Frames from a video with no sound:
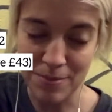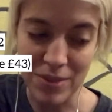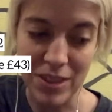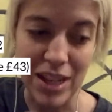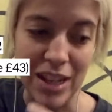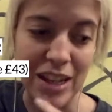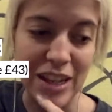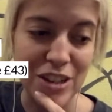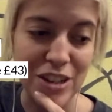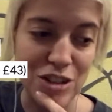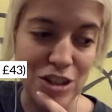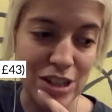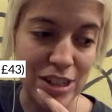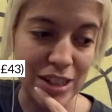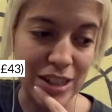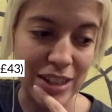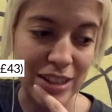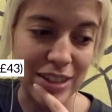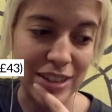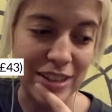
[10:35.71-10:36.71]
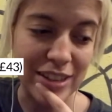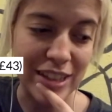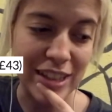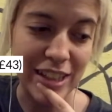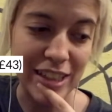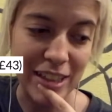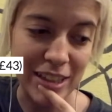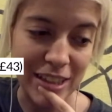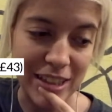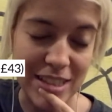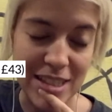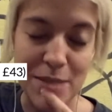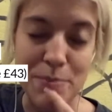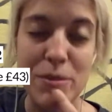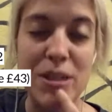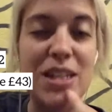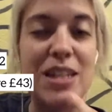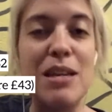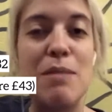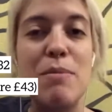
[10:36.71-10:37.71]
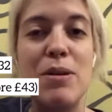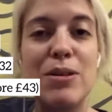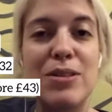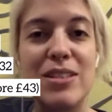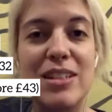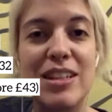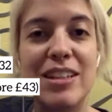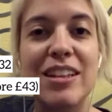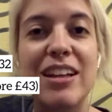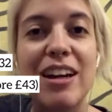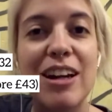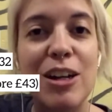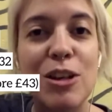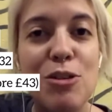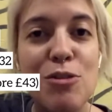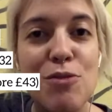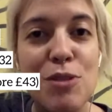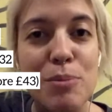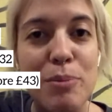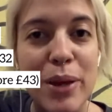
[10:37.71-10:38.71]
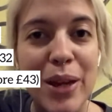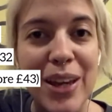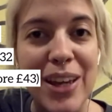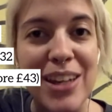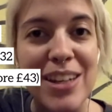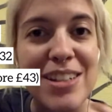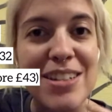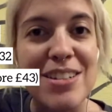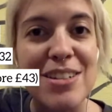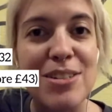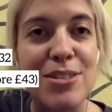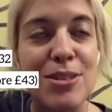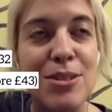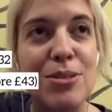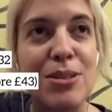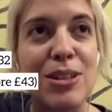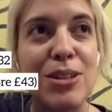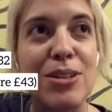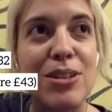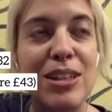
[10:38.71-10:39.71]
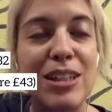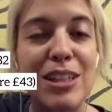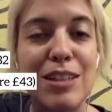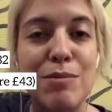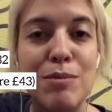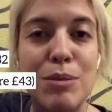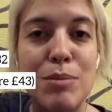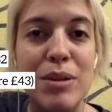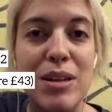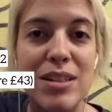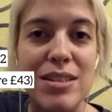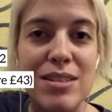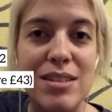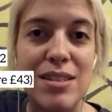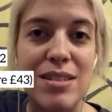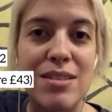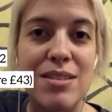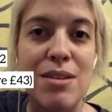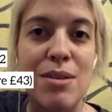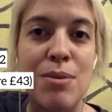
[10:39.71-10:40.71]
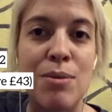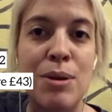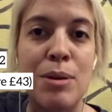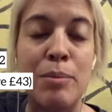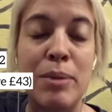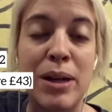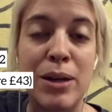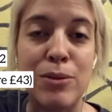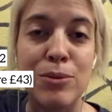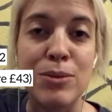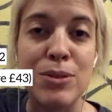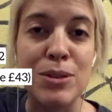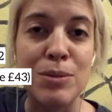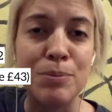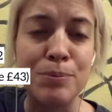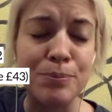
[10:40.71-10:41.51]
they sent me an email saying that I overpaid, so they're going to give me back £63.